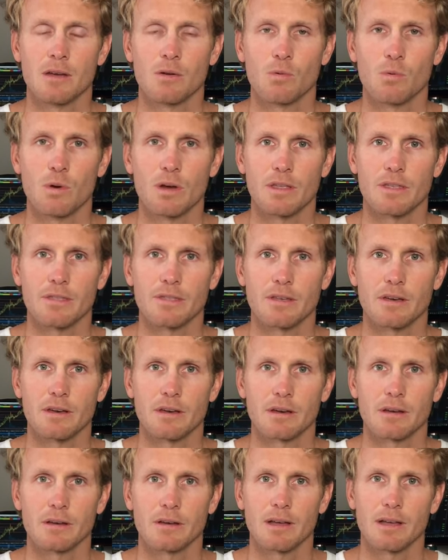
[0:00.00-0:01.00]
with,
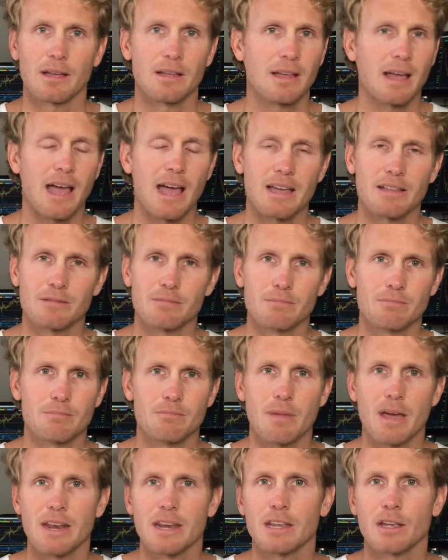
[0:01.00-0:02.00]
uh, had
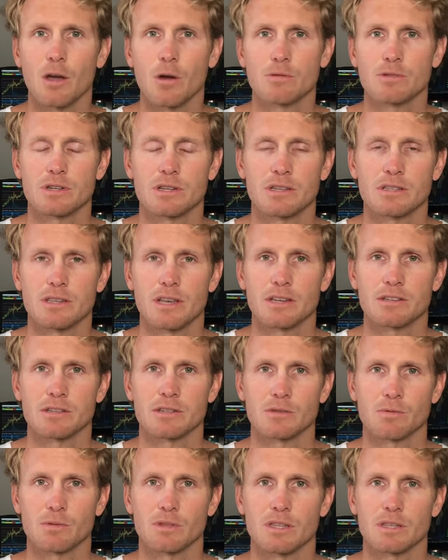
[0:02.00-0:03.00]
many coaching
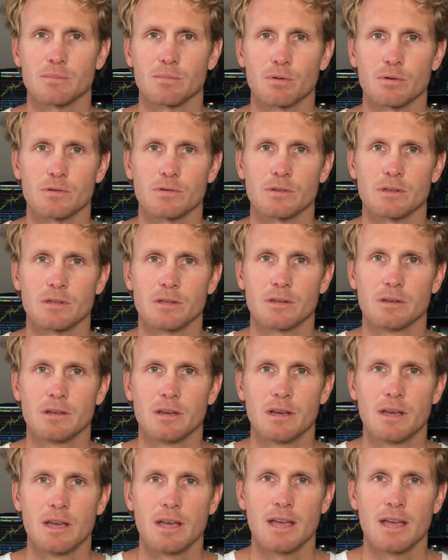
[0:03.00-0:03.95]
sessions with this person